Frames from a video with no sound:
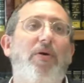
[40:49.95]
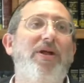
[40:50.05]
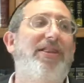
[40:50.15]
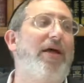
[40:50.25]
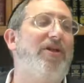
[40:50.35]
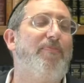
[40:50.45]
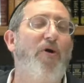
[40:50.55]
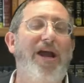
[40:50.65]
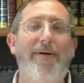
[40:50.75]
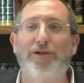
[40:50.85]
we
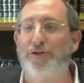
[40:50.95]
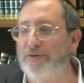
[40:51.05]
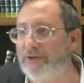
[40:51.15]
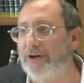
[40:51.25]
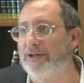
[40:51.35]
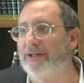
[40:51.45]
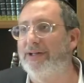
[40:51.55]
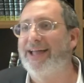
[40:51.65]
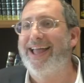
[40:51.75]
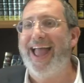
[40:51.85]
spoke here about Tshuva,
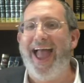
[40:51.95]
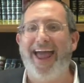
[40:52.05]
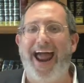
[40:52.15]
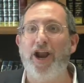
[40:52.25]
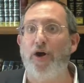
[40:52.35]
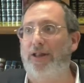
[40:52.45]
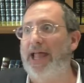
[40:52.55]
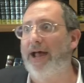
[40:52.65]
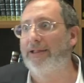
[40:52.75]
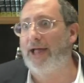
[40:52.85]
and I know this
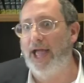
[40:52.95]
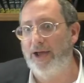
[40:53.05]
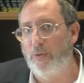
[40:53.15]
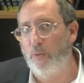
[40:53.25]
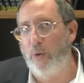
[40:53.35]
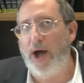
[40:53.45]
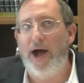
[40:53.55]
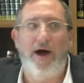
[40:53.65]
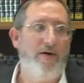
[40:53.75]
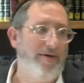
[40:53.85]
sounds like,
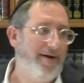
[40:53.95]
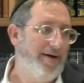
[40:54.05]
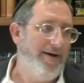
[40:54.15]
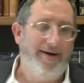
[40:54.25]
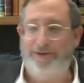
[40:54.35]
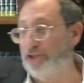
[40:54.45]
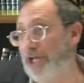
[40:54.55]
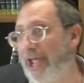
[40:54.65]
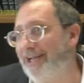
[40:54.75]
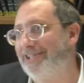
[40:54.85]
wow,
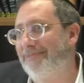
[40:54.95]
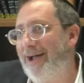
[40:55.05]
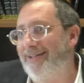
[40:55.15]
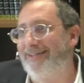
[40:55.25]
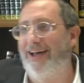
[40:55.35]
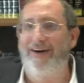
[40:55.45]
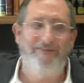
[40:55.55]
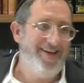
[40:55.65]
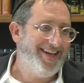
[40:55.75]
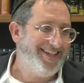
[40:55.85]
changing myself,
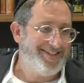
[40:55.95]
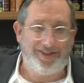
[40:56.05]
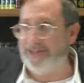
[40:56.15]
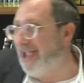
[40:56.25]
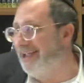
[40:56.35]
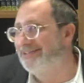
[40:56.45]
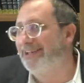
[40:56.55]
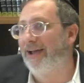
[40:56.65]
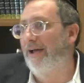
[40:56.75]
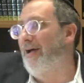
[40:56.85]

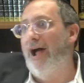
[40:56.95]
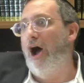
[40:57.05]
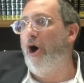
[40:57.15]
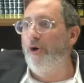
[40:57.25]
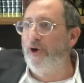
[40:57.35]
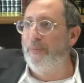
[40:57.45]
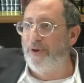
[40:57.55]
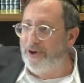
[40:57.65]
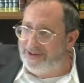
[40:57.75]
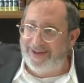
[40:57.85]
changing a whole new
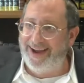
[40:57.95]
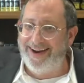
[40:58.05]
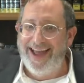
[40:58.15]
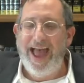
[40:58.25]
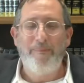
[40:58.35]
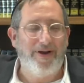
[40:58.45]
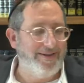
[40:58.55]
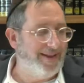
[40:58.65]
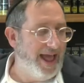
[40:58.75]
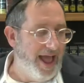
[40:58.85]
person. But
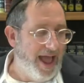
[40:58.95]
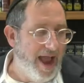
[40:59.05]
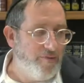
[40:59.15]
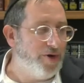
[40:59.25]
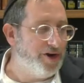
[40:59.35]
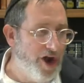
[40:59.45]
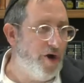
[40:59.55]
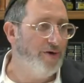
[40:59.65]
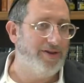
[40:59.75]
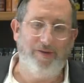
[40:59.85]
everyone
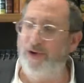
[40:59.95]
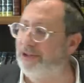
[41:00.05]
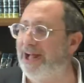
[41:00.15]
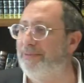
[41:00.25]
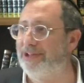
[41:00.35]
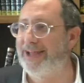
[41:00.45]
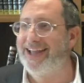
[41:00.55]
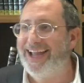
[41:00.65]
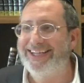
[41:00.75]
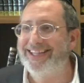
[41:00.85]
knows, and all the bottom of it, it